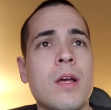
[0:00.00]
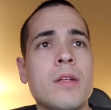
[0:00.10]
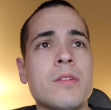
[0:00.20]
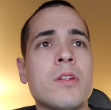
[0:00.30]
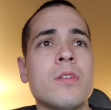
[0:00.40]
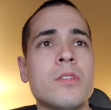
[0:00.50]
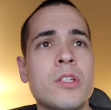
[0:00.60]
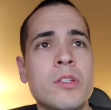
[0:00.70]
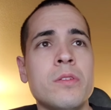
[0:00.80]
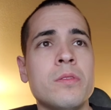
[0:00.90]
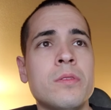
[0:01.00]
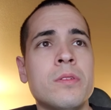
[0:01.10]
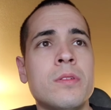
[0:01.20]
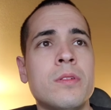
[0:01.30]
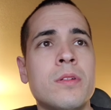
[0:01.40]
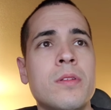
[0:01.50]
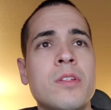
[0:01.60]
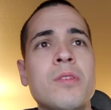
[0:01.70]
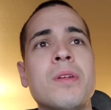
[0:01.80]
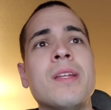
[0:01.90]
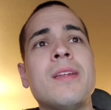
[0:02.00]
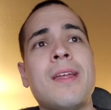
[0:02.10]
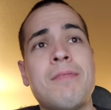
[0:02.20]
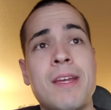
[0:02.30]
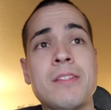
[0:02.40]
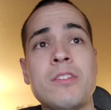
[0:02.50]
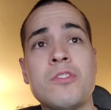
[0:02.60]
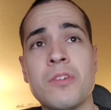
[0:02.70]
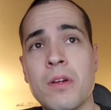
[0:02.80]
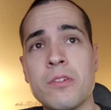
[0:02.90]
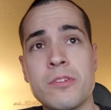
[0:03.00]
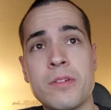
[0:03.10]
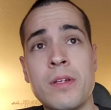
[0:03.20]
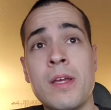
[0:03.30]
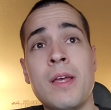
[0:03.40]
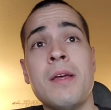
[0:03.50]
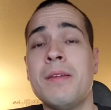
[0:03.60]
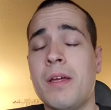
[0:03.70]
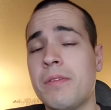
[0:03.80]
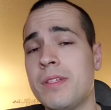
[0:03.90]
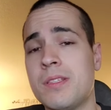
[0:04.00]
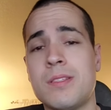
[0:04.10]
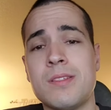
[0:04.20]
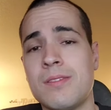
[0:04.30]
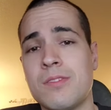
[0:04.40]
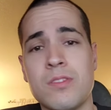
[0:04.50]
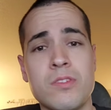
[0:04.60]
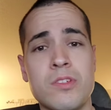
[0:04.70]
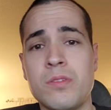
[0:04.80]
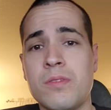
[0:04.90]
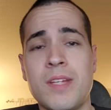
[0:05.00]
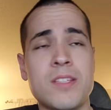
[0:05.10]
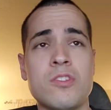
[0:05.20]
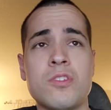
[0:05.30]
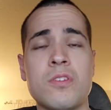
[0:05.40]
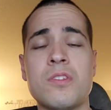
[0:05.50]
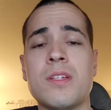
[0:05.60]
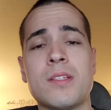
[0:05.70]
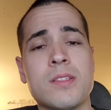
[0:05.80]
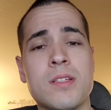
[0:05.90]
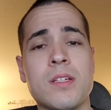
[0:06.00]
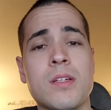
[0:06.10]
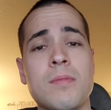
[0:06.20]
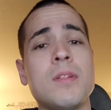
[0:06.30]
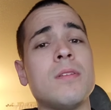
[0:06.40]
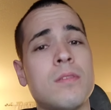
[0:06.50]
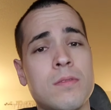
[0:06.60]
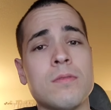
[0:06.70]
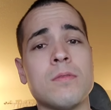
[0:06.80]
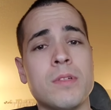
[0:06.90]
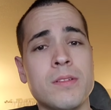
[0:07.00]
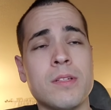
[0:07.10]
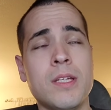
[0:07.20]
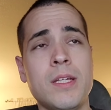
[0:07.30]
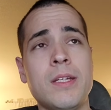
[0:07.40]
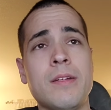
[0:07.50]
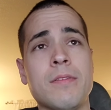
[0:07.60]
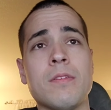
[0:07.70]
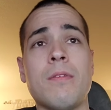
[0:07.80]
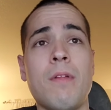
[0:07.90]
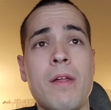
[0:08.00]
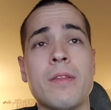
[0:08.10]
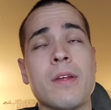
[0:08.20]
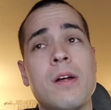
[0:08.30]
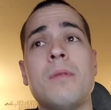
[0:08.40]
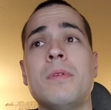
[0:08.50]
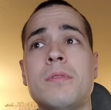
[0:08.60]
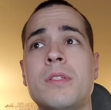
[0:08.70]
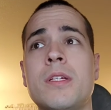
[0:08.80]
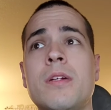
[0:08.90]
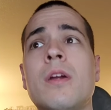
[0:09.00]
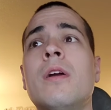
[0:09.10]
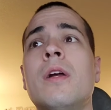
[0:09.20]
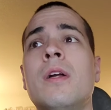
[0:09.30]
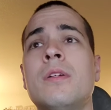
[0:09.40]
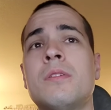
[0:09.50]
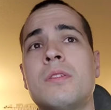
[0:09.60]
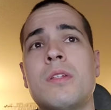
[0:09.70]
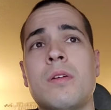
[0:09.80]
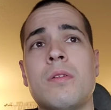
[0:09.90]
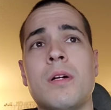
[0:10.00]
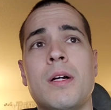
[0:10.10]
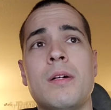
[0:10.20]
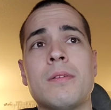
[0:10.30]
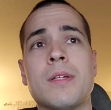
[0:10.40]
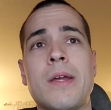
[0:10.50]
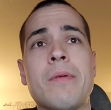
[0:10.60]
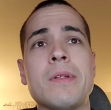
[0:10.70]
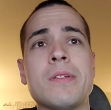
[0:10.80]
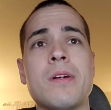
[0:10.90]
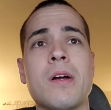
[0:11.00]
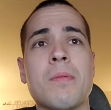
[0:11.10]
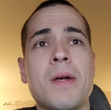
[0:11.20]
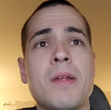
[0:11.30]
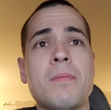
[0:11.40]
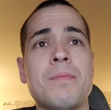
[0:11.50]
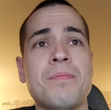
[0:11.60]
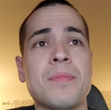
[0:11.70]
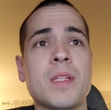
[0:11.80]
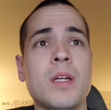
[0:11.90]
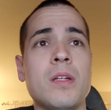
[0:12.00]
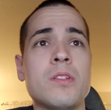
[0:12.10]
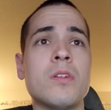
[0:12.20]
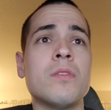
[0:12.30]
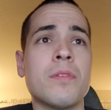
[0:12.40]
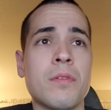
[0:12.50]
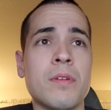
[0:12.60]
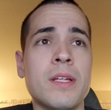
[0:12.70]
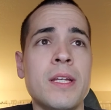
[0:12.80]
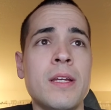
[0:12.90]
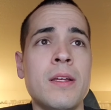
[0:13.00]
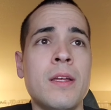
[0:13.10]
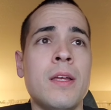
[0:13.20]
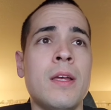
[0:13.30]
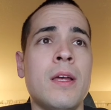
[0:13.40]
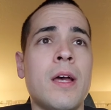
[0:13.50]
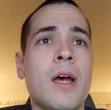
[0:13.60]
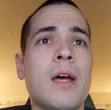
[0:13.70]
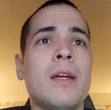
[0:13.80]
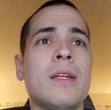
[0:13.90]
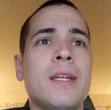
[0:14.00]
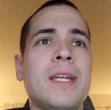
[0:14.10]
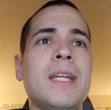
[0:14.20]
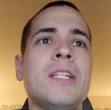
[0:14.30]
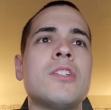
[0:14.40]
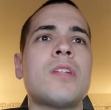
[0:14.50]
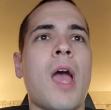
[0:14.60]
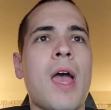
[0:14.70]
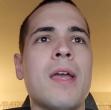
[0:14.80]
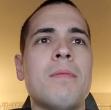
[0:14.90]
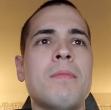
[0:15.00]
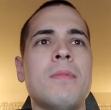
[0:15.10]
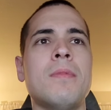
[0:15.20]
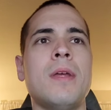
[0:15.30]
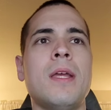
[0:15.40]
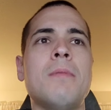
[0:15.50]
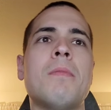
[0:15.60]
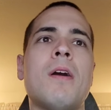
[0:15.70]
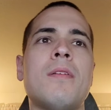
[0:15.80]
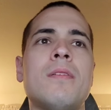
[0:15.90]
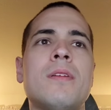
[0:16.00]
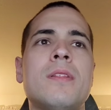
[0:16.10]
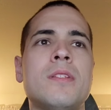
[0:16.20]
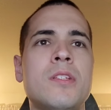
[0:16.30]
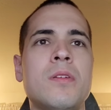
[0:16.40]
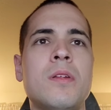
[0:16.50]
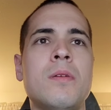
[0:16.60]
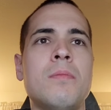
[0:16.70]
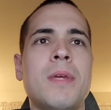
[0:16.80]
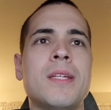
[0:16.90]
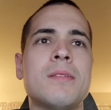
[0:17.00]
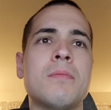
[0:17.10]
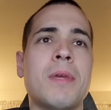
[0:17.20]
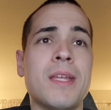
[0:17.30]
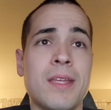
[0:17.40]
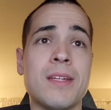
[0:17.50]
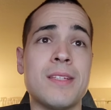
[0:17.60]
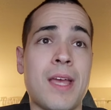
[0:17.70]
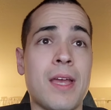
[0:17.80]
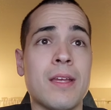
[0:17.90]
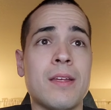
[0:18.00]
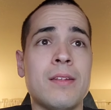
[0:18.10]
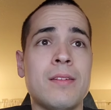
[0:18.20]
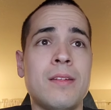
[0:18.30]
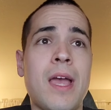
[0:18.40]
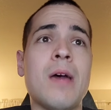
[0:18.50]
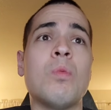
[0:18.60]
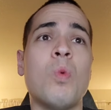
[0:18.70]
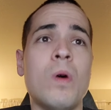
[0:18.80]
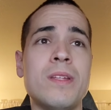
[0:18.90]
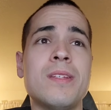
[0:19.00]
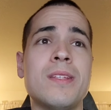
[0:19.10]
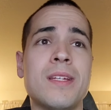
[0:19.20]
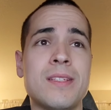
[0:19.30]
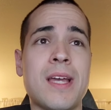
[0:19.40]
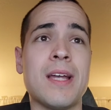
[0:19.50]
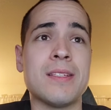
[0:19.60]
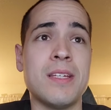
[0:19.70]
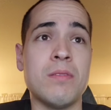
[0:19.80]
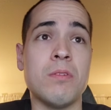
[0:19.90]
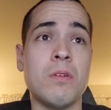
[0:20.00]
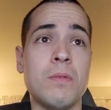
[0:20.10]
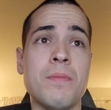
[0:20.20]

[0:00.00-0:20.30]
Turn 2, you can advance and charge. Now this turn advance and charge thing is going to come in real key for a lot of the combos here, so I can't wait to talk about them. Turn 3, each time a model in this unit makes a melee attack, add 1 to the attack's hit roll.